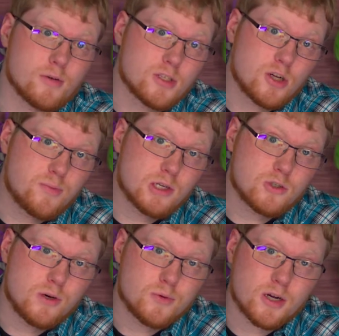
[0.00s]
still put a
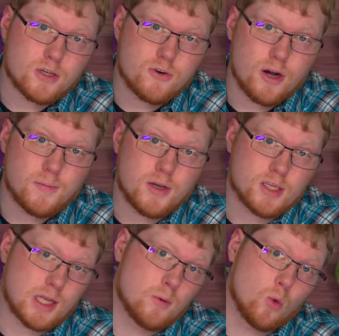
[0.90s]
screen protector on it because
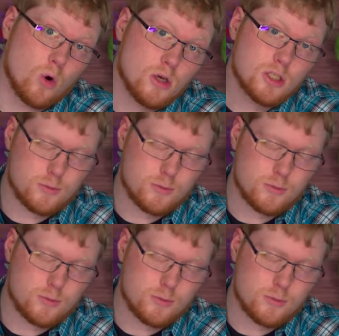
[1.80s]
I'm a wuss,